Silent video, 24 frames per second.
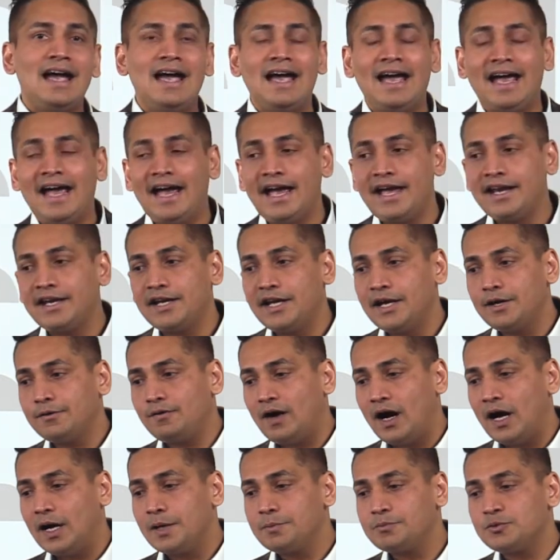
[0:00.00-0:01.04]
And
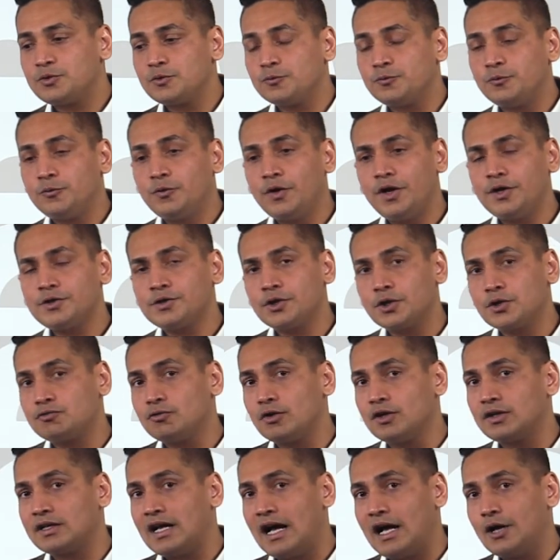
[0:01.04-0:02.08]
if I'm to further
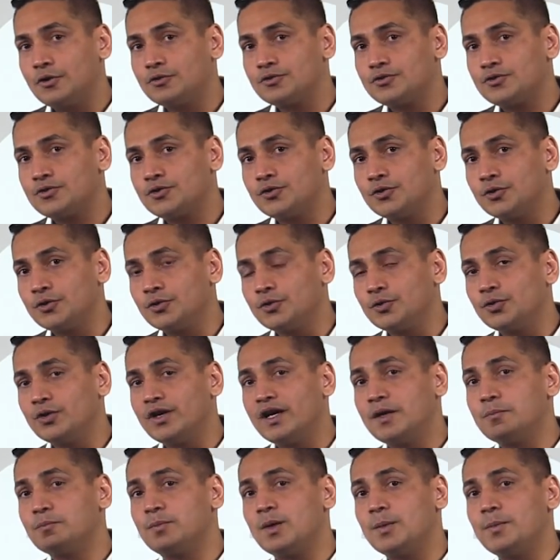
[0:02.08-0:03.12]
drill down to
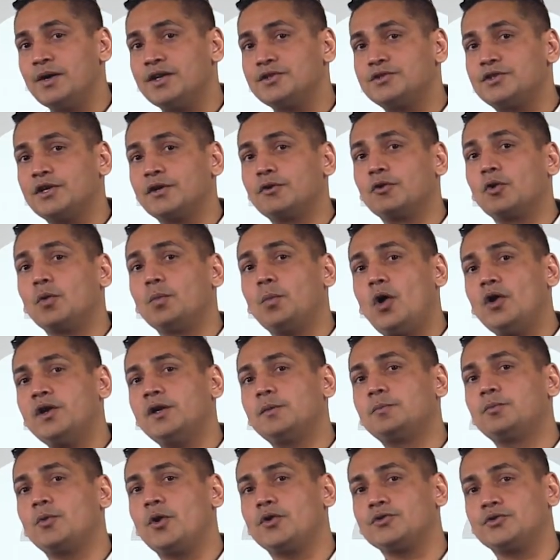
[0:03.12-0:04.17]
implementing
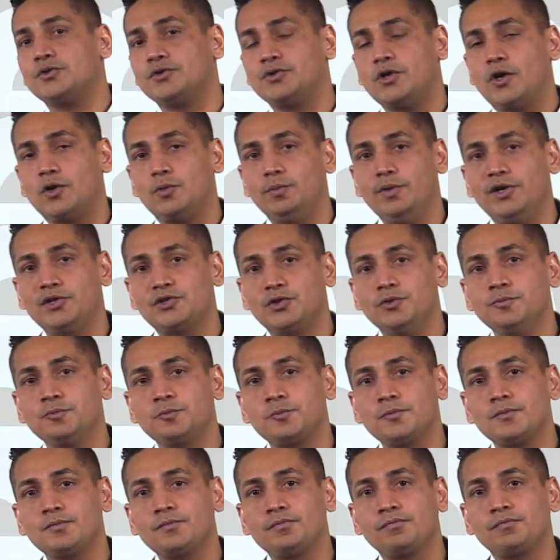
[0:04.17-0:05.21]
robotic process
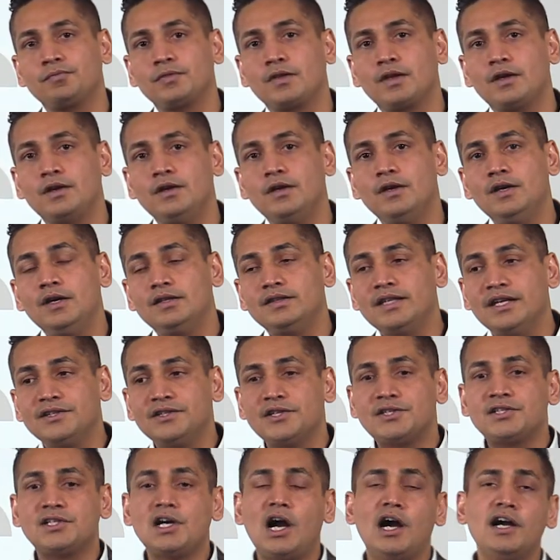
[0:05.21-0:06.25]
automation, then
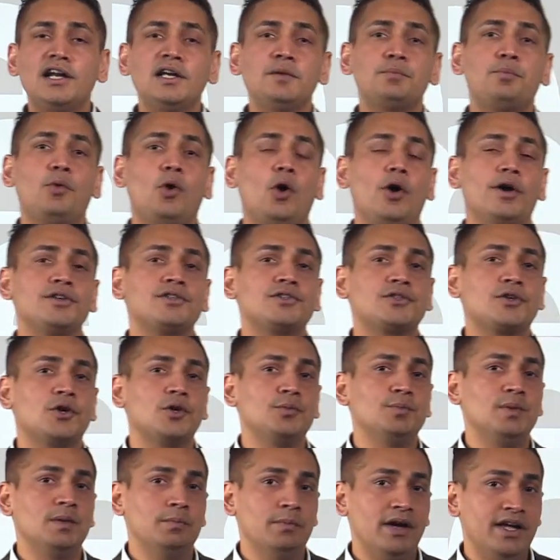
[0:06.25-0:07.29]
the starting points
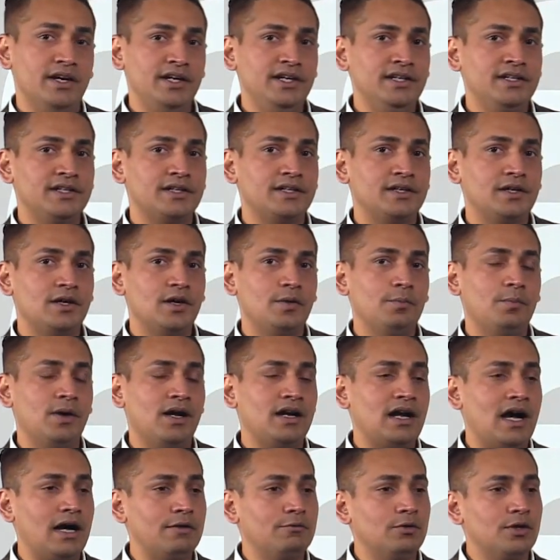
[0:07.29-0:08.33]
could be many,
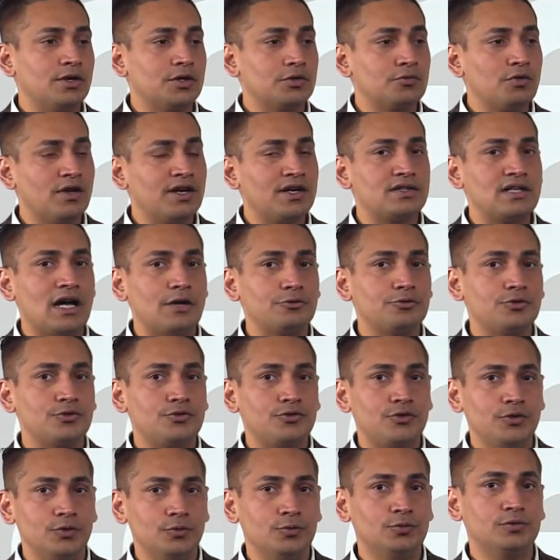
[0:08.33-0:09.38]
but I will drill it down to
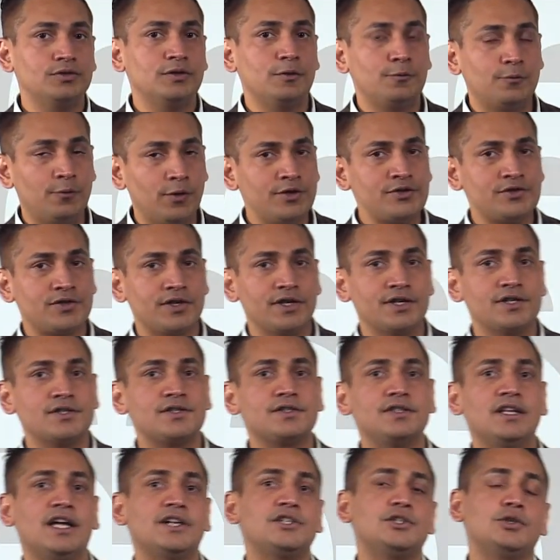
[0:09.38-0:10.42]
two. The first
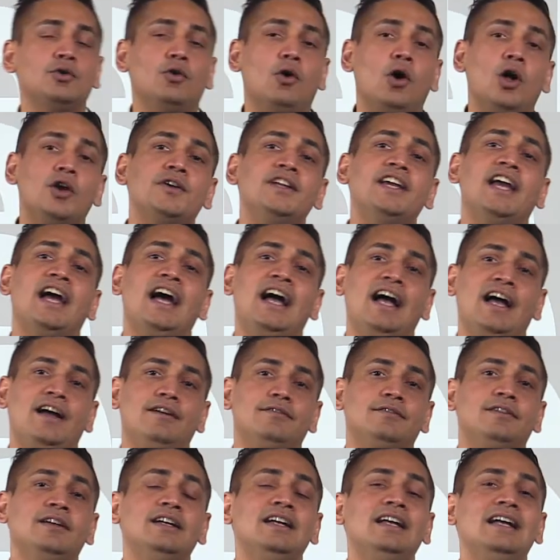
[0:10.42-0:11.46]
is that you already
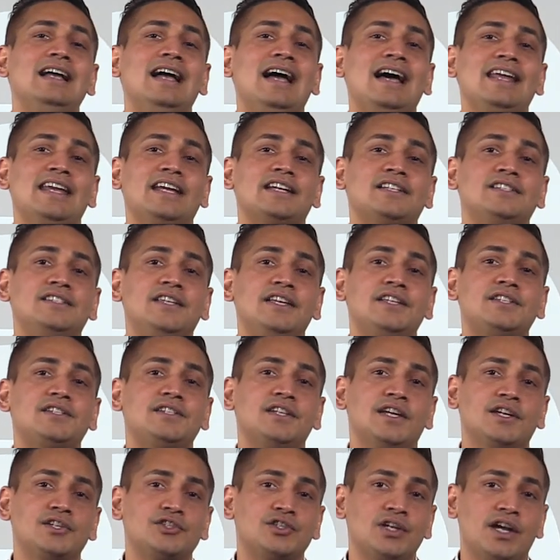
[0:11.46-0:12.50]
have an
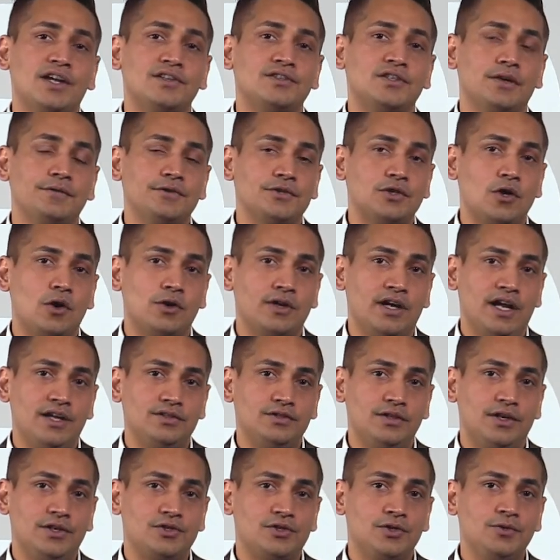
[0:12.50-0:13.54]
existing shared service
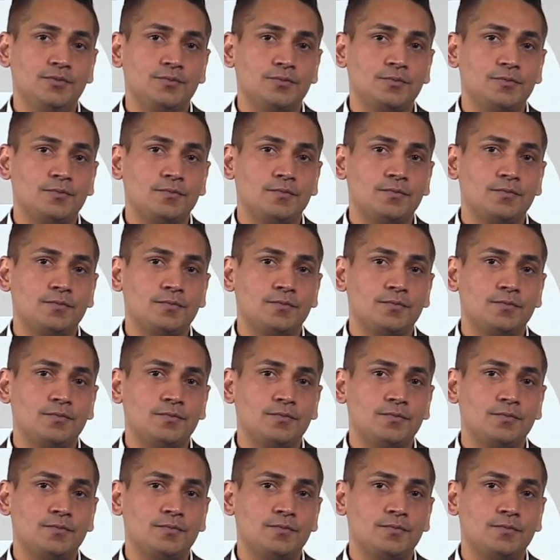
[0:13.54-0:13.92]
organization.